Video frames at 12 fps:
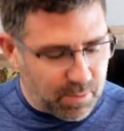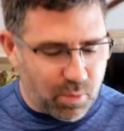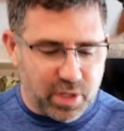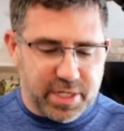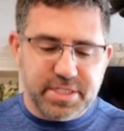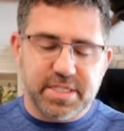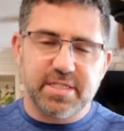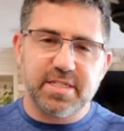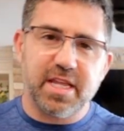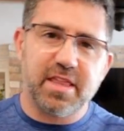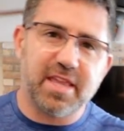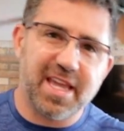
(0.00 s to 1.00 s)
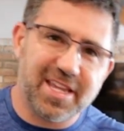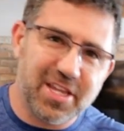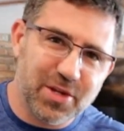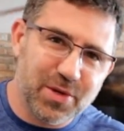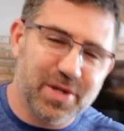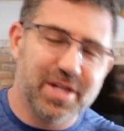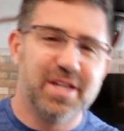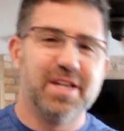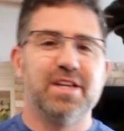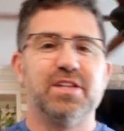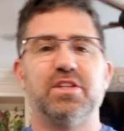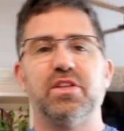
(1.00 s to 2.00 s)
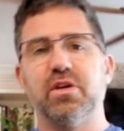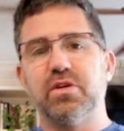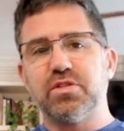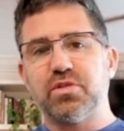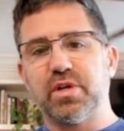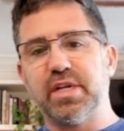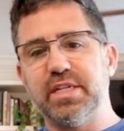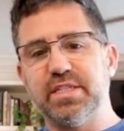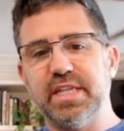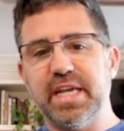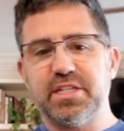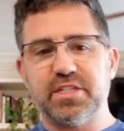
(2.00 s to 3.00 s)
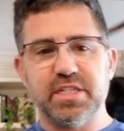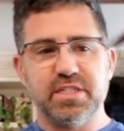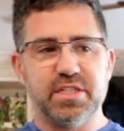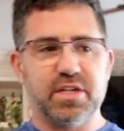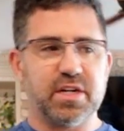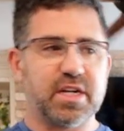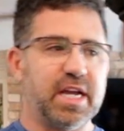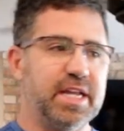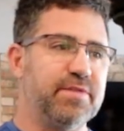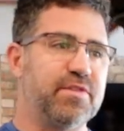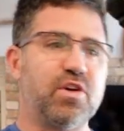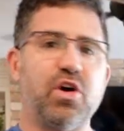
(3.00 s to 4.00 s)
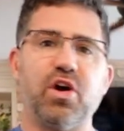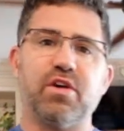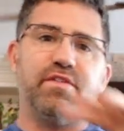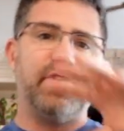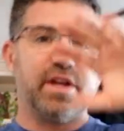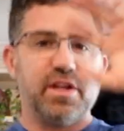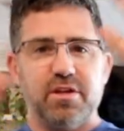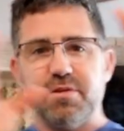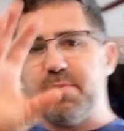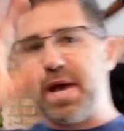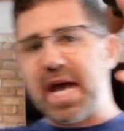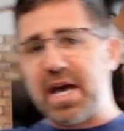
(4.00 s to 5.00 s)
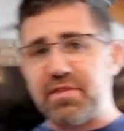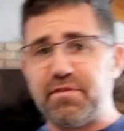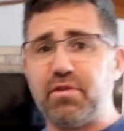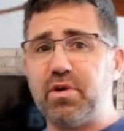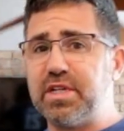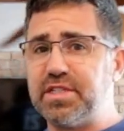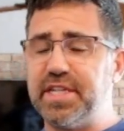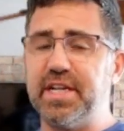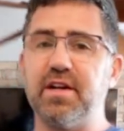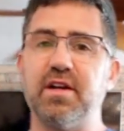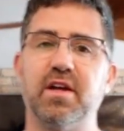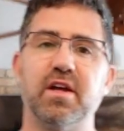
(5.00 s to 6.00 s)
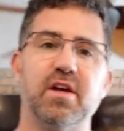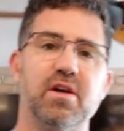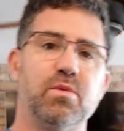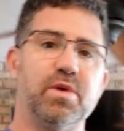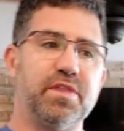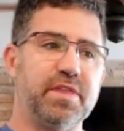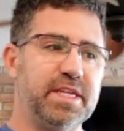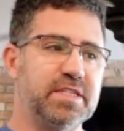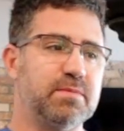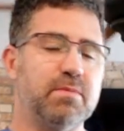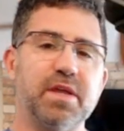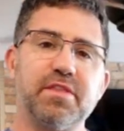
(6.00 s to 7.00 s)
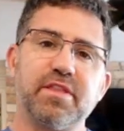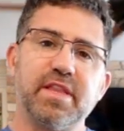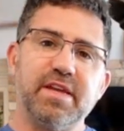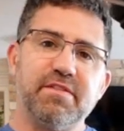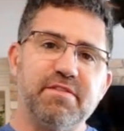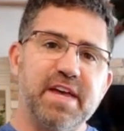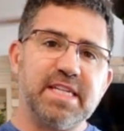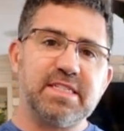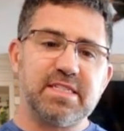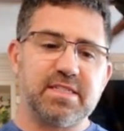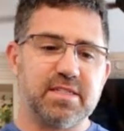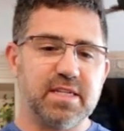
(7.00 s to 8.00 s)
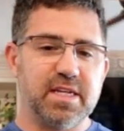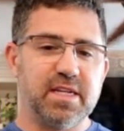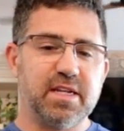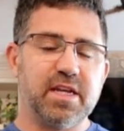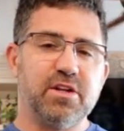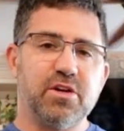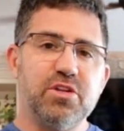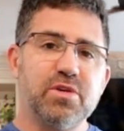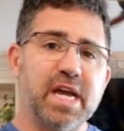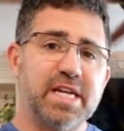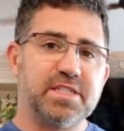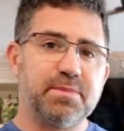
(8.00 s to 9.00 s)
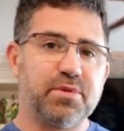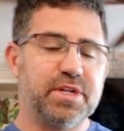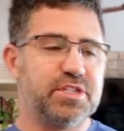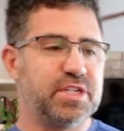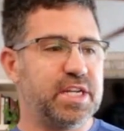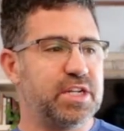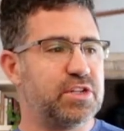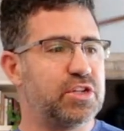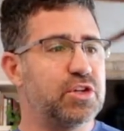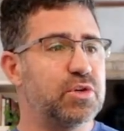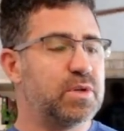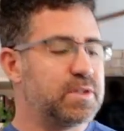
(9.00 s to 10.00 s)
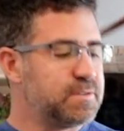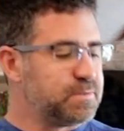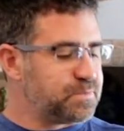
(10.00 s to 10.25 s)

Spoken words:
wanted to say thank you to those organizations that are kind of carving a new path for us here with these monthly events, and I know you guys appreciate it too.